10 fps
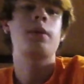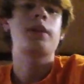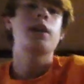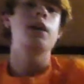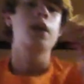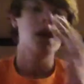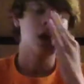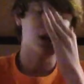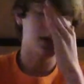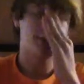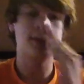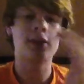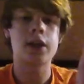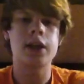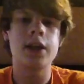that. So you just
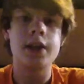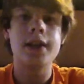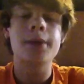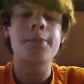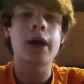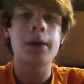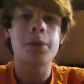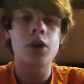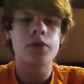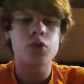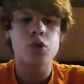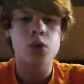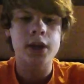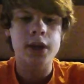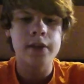gotta get in there, pop it off real
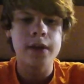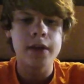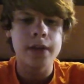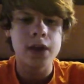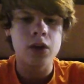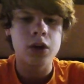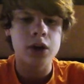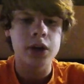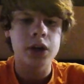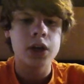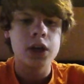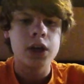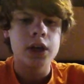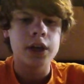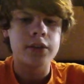quick, and then there are
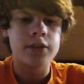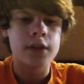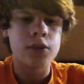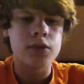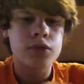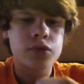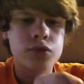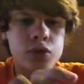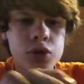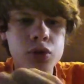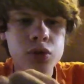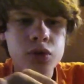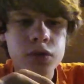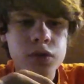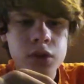a set of
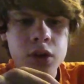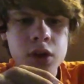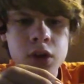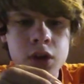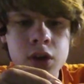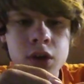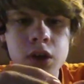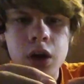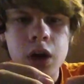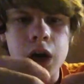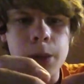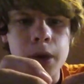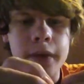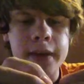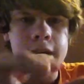screws
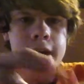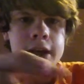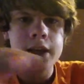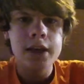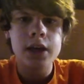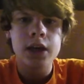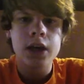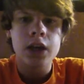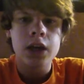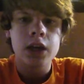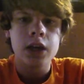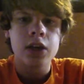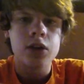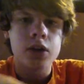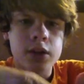on the end.
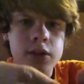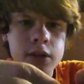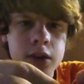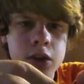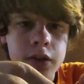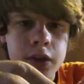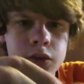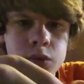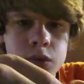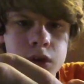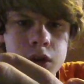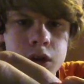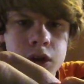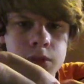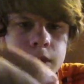Here you can see on this one,
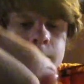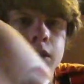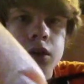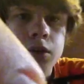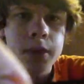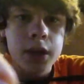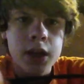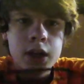maybe a little bit.